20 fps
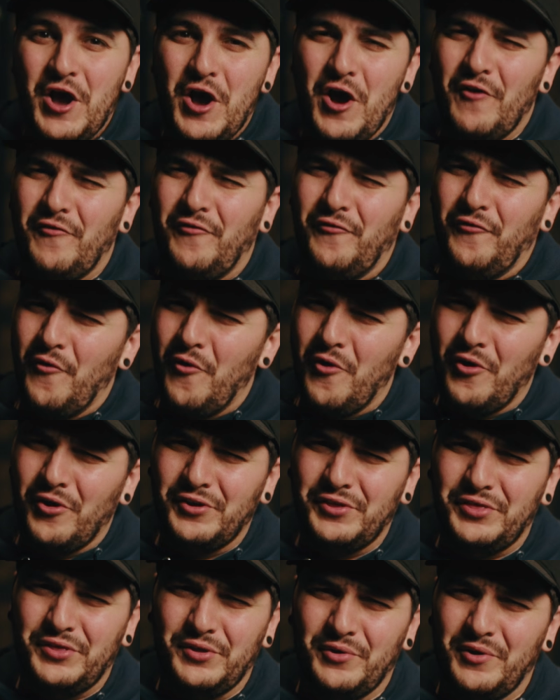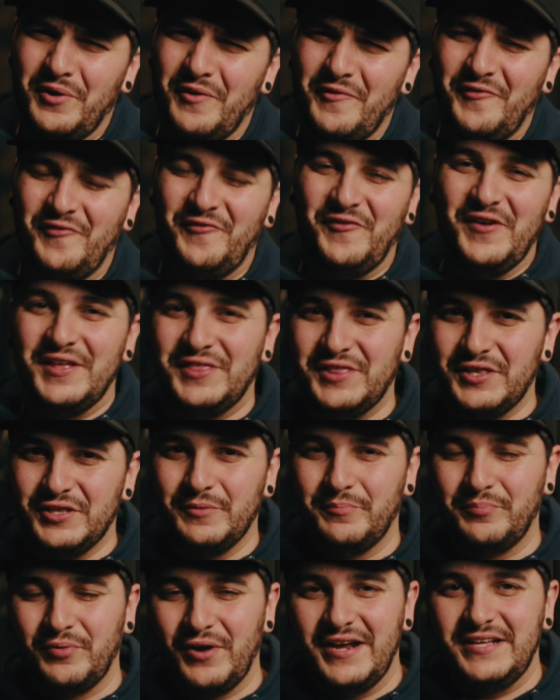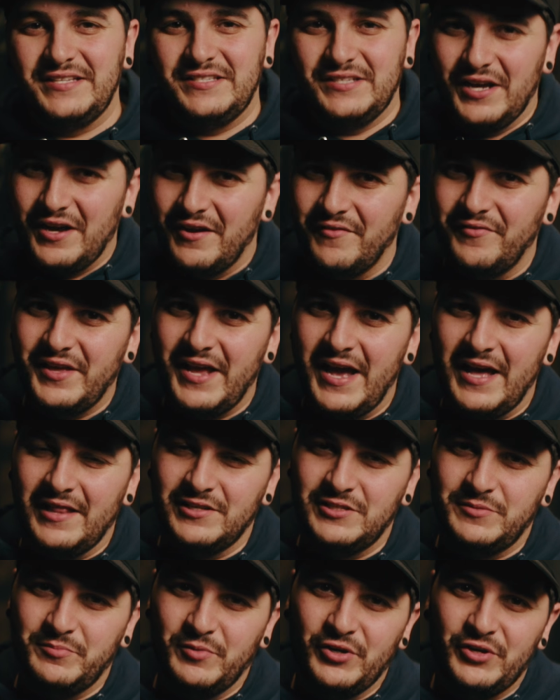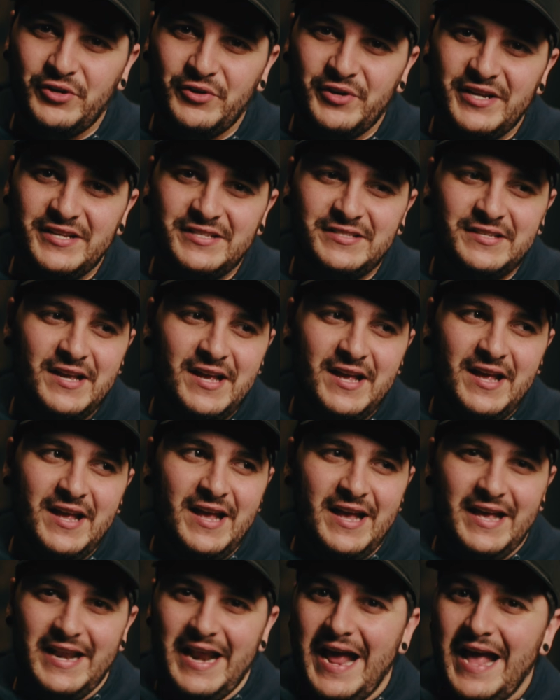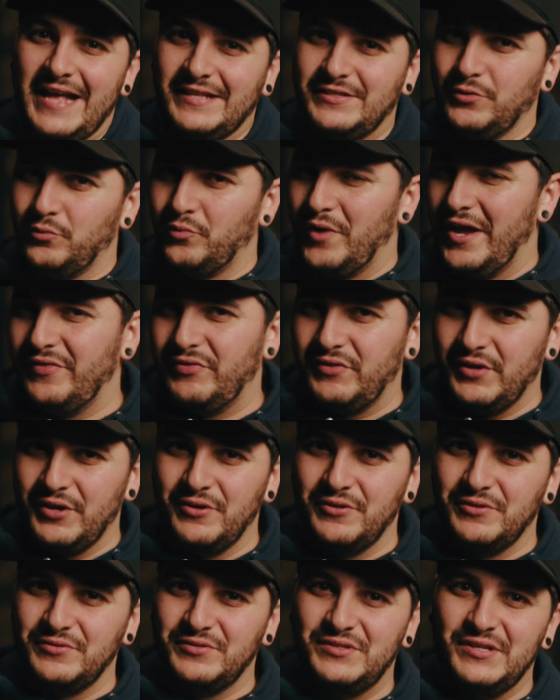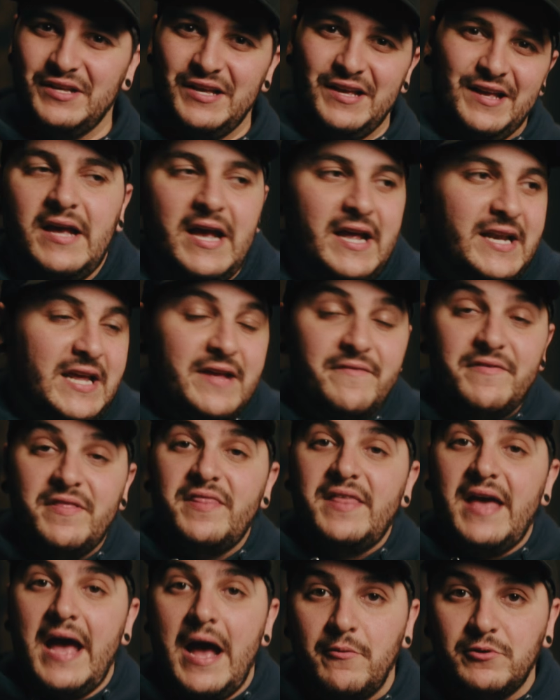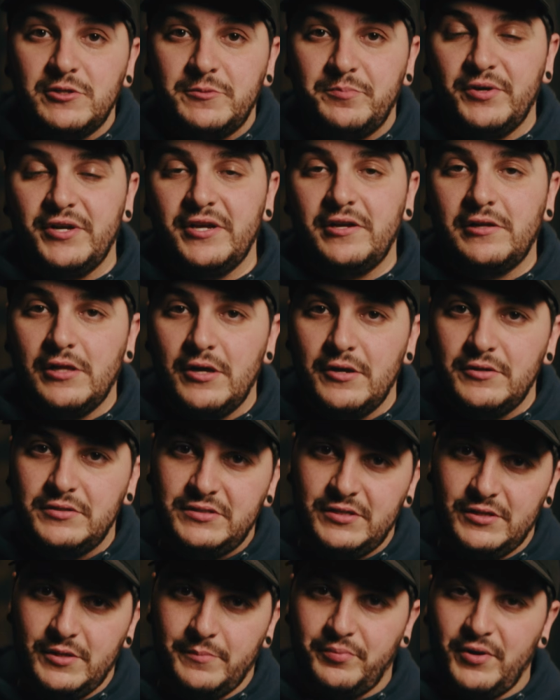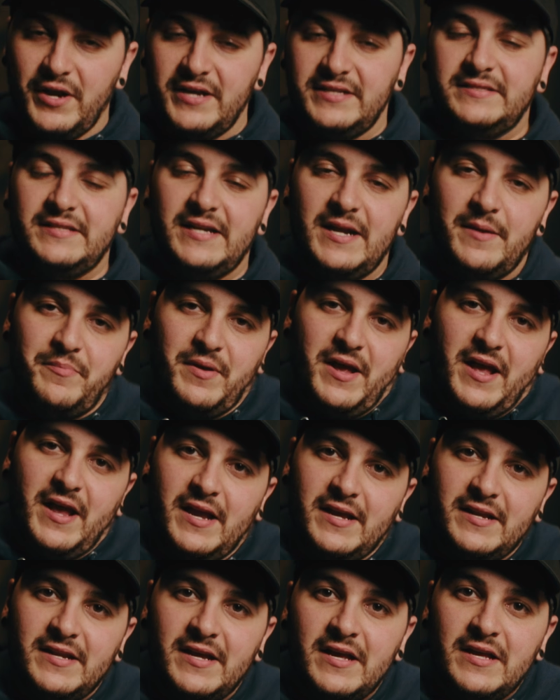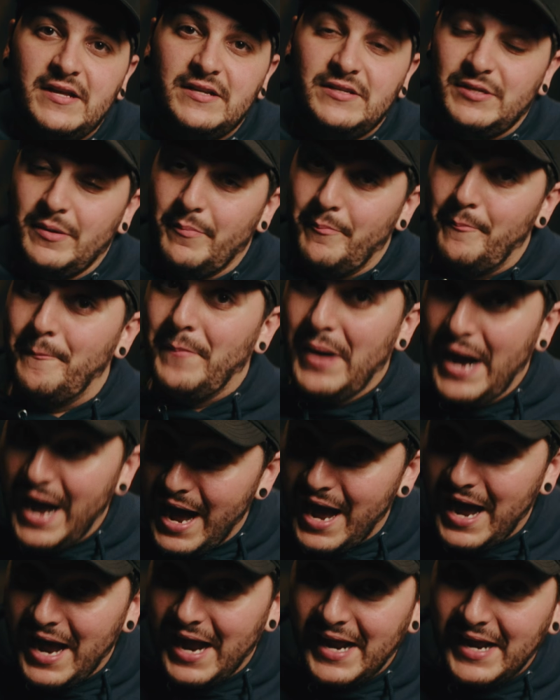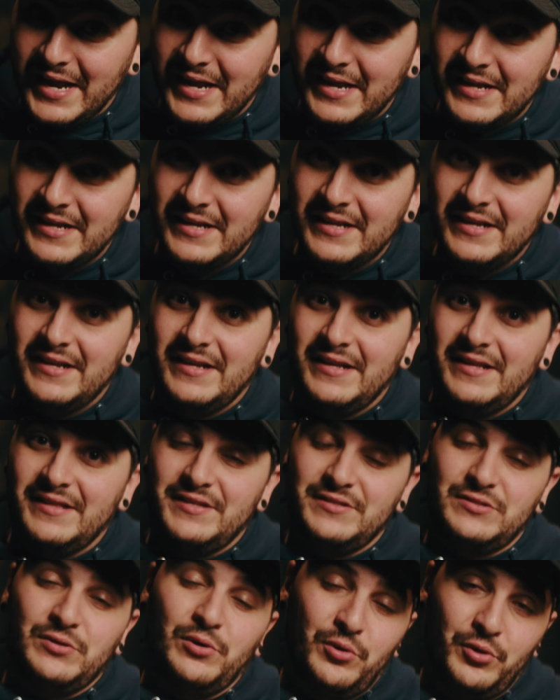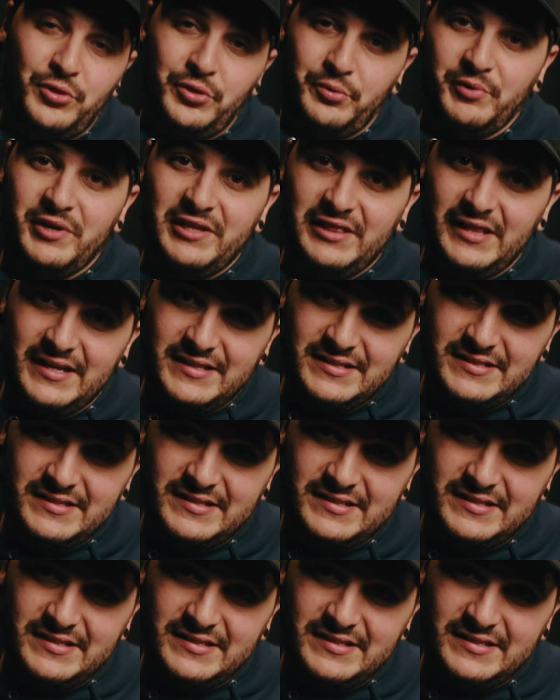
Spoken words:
a fourth or a fifth of the price of the Atlas Mercuries, and I had to rent those, and even that was pretty close to the price that I paid to buy this whole 3 lens